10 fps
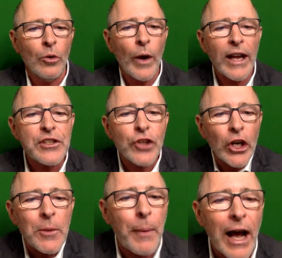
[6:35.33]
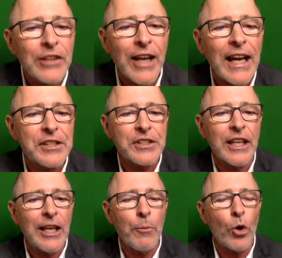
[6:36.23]
Where it's not about us
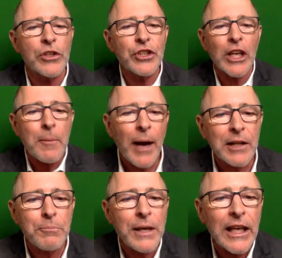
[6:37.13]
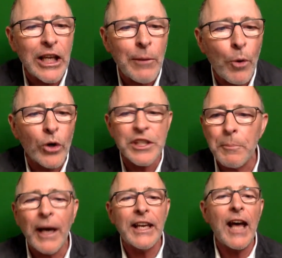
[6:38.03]
anymore. It's not about me anymore. It's
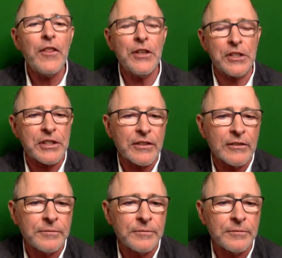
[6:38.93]
about others.